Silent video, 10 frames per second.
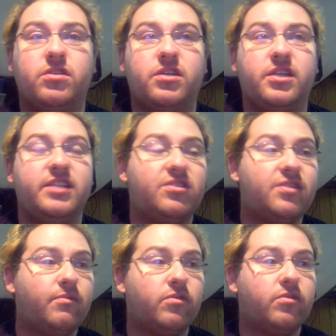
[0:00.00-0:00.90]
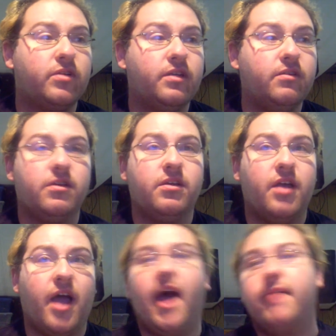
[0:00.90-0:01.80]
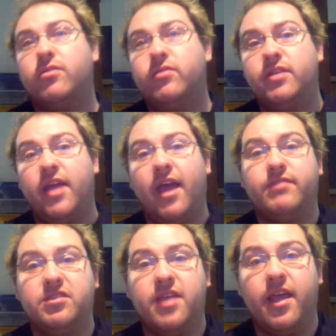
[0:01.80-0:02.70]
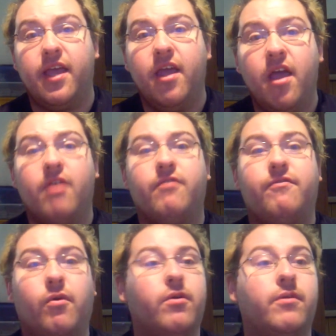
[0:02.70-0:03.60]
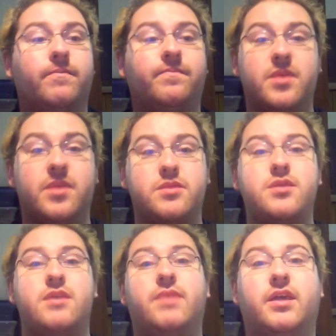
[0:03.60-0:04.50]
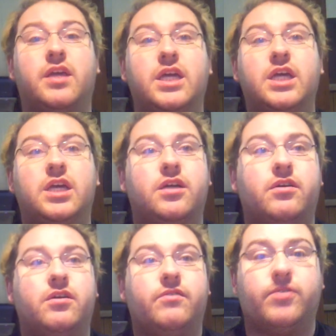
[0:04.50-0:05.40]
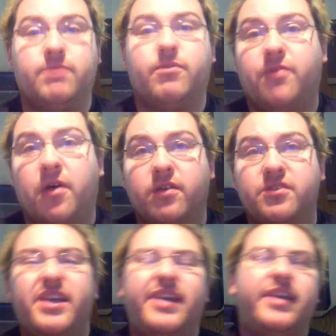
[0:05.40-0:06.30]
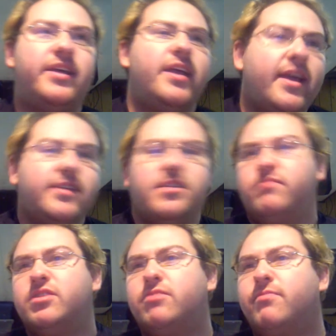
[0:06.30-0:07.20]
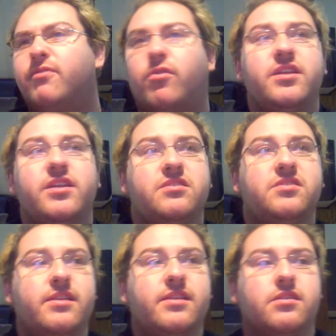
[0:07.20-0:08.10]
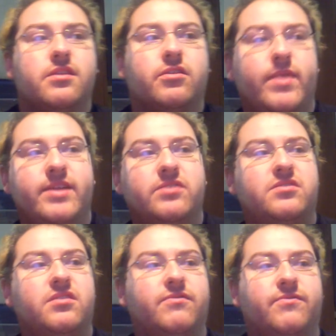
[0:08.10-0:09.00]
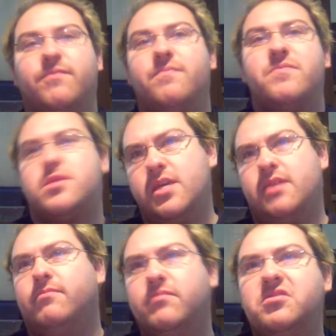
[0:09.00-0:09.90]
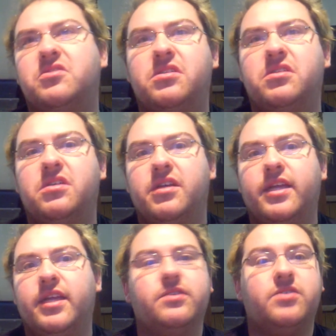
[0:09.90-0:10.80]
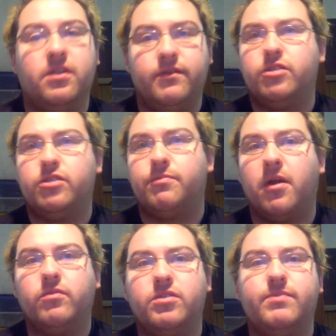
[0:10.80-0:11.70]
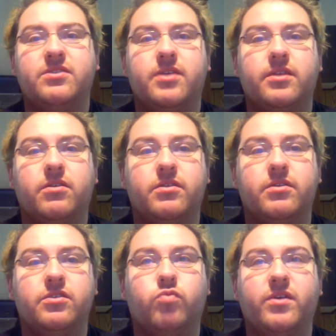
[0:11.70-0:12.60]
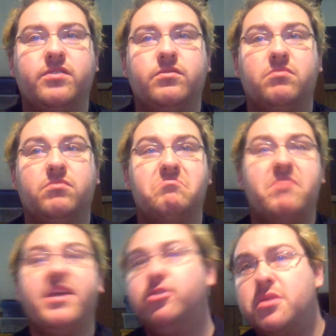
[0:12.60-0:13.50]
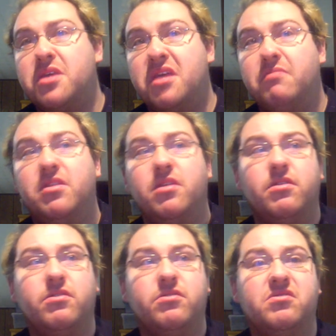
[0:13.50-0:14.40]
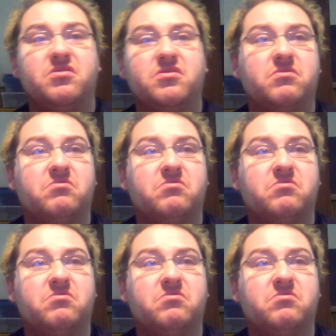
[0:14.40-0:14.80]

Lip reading: in summary, I'm going to have to say, for the theming for Timber Falls, as I mentioned before, it is not the greatest of themes. It is an adventure park, which means that there is one major theme, and then there is